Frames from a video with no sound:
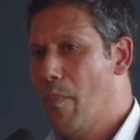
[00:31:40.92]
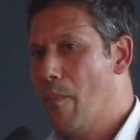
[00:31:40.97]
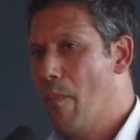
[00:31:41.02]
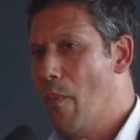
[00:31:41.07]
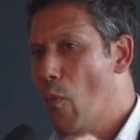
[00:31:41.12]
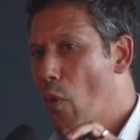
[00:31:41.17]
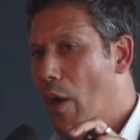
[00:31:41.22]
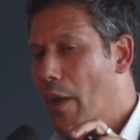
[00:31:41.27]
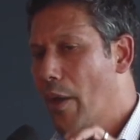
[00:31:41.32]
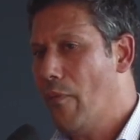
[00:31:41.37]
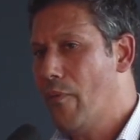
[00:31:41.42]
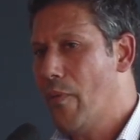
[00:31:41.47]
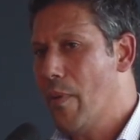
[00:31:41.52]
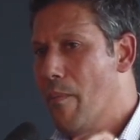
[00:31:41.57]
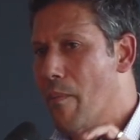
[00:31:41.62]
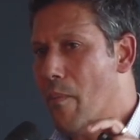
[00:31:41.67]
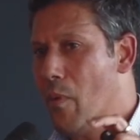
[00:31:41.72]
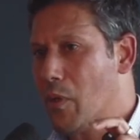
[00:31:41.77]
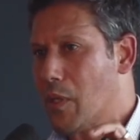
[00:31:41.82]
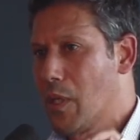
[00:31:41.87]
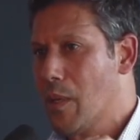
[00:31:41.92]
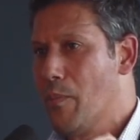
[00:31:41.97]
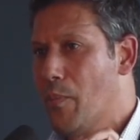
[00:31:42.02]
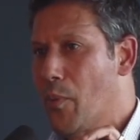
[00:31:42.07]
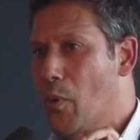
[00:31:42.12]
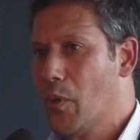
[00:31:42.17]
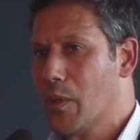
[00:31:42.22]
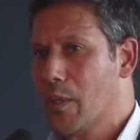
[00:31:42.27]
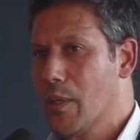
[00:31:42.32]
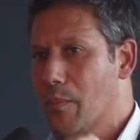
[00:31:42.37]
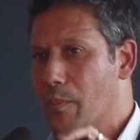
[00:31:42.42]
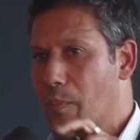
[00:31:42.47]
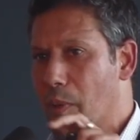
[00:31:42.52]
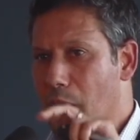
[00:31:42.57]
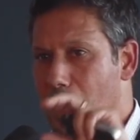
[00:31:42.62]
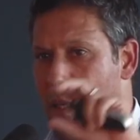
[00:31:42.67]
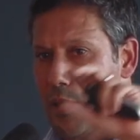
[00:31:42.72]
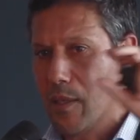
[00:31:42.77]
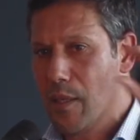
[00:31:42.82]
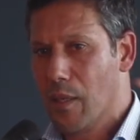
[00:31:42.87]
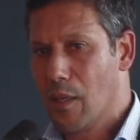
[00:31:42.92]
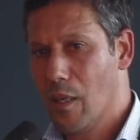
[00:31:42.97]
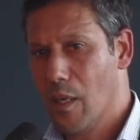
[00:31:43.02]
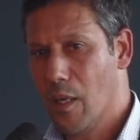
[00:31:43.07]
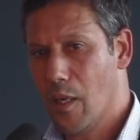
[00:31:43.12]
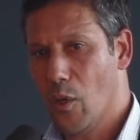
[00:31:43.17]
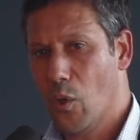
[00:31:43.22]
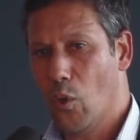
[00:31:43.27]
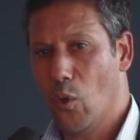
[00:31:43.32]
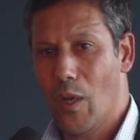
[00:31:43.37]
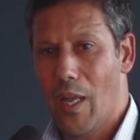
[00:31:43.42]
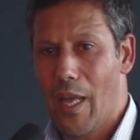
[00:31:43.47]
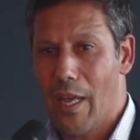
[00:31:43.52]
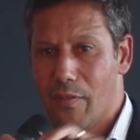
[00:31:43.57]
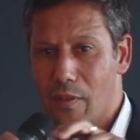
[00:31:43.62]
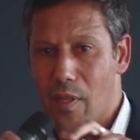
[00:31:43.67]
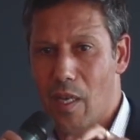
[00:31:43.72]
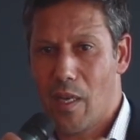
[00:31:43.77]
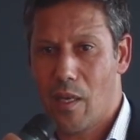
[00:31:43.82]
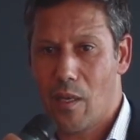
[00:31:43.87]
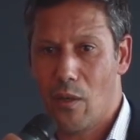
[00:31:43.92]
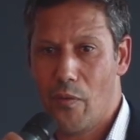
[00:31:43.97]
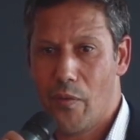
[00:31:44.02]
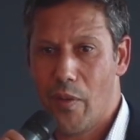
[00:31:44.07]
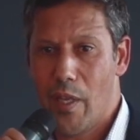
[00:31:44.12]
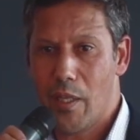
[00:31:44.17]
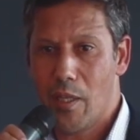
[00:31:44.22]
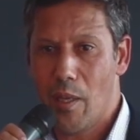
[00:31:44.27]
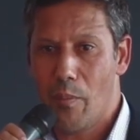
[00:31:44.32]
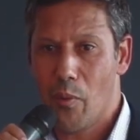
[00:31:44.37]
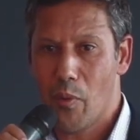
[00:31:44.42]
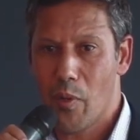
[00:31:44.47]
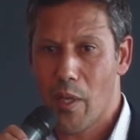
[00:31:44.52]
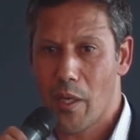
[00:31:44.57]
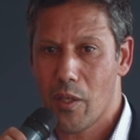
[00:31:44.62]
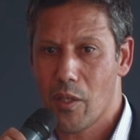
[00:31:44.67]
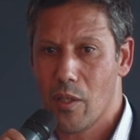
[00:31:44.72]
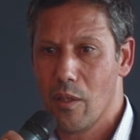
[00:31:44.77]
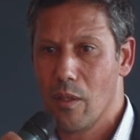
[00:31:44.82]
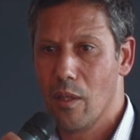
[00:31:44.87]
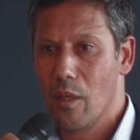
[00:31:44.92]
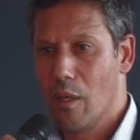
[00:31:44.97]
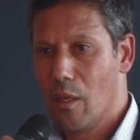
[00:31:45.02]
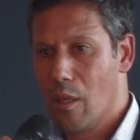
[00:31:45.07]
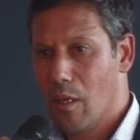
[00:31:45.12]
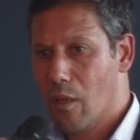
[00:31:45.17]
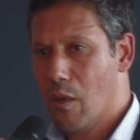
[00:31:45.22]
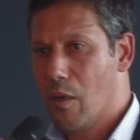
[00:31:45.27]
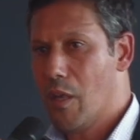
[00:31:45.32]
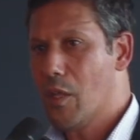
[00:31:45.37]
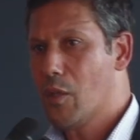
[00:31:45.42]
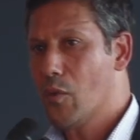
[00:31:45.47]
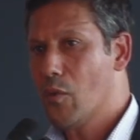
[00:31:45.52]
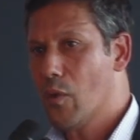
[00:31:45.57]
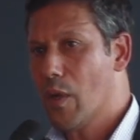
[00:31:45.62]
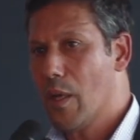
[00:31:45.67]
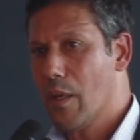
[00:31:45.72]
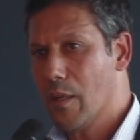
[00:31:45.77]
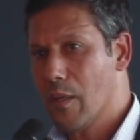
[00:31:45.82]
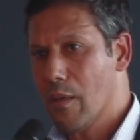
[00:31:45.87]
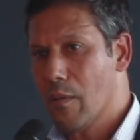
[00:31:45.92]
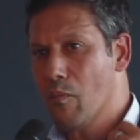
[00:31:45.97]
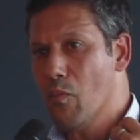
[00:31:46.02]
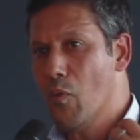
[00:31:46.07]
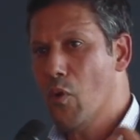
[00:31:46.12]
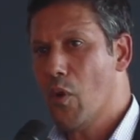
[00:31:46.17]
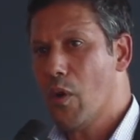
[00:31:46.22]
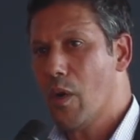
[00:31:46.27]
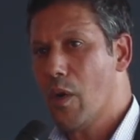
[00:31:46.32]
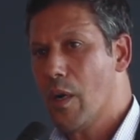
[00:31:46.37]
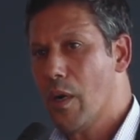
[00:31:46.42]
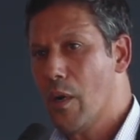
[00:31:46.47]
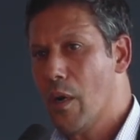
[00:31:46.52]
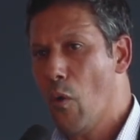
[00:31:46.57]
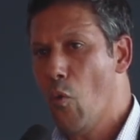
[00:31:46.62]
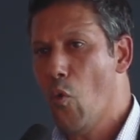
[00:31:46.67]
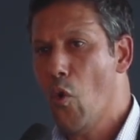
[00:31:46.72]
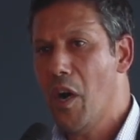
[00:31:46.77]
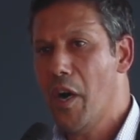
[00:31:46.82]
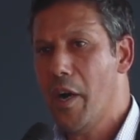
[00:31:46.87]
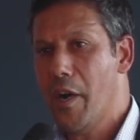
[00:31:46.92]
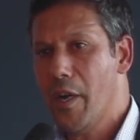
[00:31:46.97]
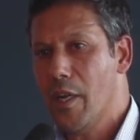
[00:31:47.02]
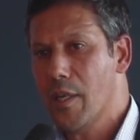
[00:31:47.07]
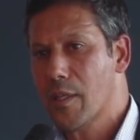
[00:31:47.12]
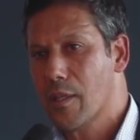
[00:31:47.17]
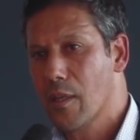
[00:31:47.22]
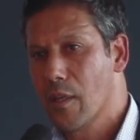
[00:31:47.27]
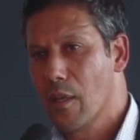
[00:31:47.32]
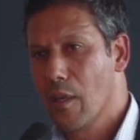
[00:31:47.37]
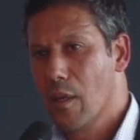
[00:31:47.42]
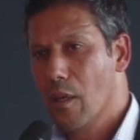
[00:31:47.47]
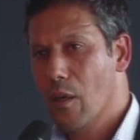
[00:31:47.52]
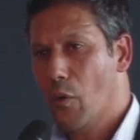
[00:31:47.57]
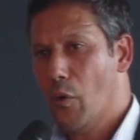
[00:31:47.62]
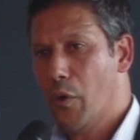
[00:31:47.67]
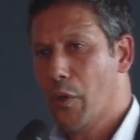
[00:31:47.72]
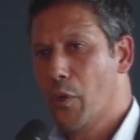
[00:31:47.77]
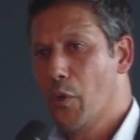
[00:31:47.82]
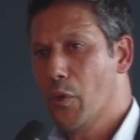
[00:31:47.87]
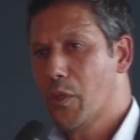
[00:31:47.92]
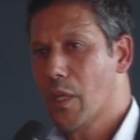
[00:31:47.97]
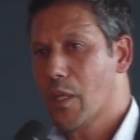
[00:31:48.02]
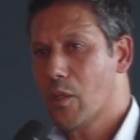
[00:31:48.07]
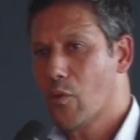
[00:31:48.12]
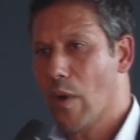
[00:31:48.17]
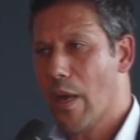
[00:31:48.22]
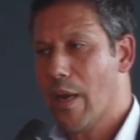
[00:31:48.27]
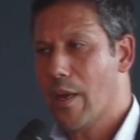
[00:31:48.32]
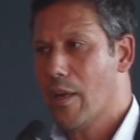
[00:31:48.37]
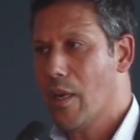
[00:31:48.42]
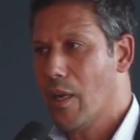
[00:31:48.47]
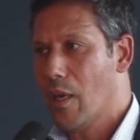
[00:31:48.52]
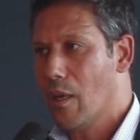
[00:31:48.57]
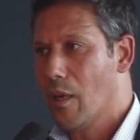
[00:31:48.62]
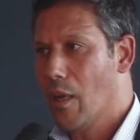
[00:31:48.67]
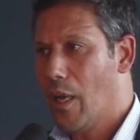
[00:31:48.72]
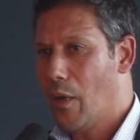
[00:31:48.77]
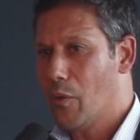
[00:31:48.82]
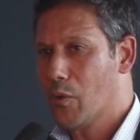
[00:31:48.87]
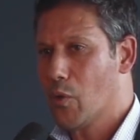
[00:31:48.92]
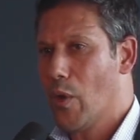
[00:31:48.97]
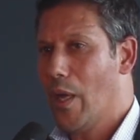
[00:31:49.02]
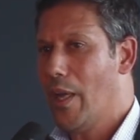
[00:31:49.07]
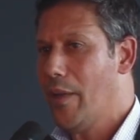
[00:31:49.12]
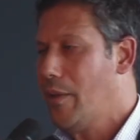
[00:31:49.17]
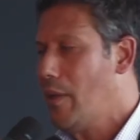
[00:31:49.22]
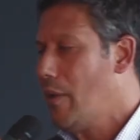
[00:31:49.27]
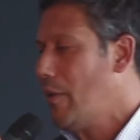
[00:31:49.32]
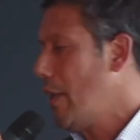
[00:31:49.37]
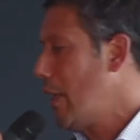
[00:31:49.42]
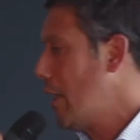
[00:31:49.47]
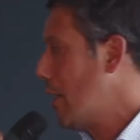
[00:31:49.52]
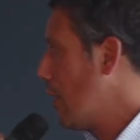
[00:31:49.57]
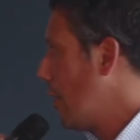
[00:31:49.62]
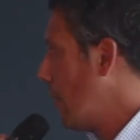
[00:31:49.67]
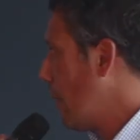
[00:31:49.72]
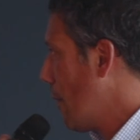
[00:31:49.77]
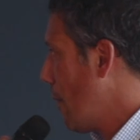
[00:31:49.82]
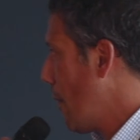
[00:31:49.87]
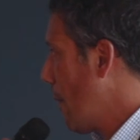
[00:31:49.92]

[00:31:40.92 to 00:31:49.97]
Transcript: one of the most important piece in the whole life cycle of data protection. You need to get more awareness or user training how to handle data.